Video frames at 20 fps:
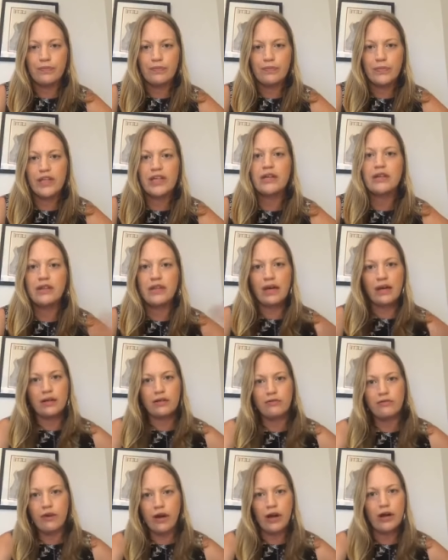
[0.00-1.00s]
being in that
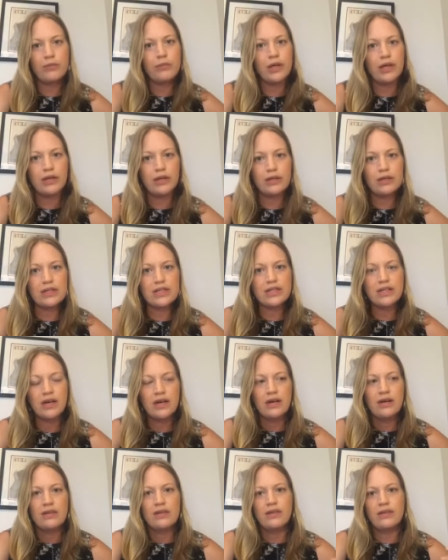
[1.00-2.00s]
environment
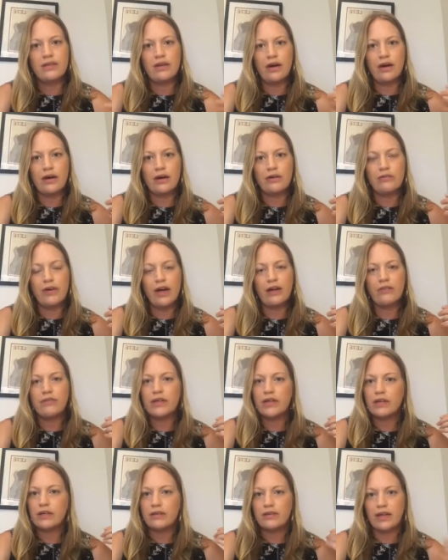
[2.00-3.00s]
of
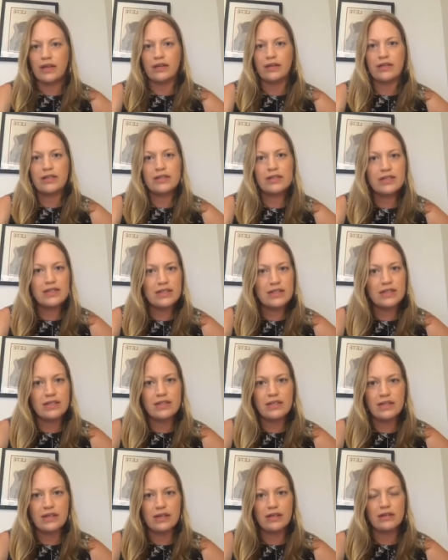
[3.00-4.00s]
having that
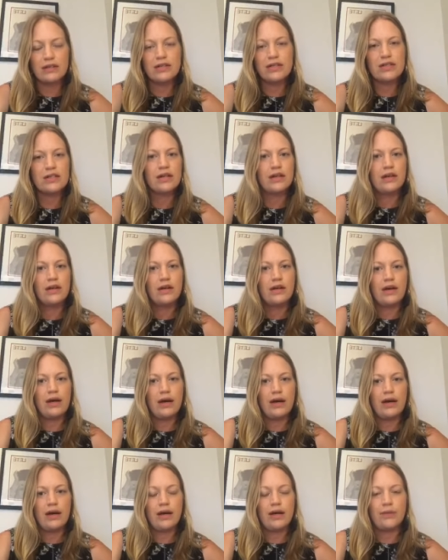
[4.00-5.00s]
consistent
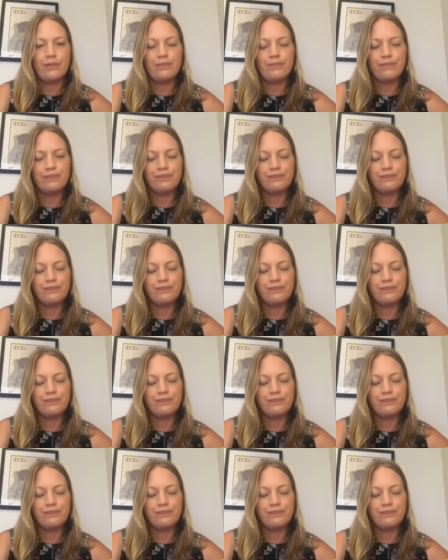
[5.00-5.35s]
um,